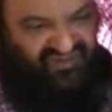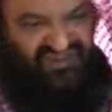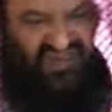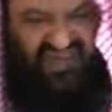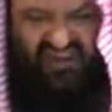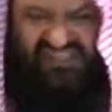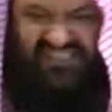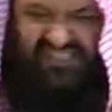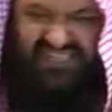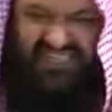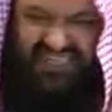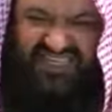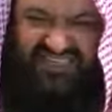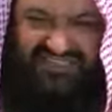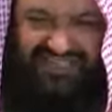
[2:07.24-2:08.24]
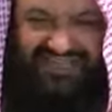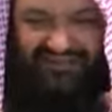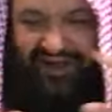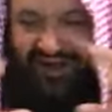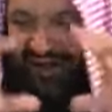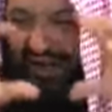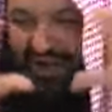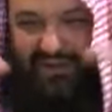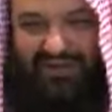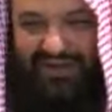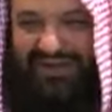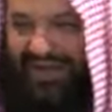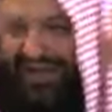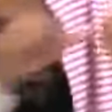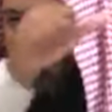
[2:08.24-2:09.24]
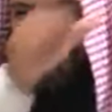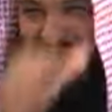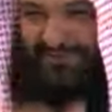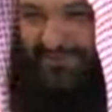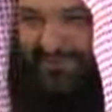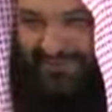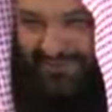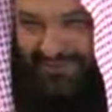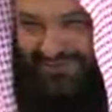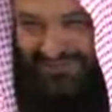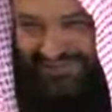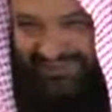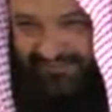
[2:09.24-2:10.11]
And they are stern, they're not glowing like the ones before.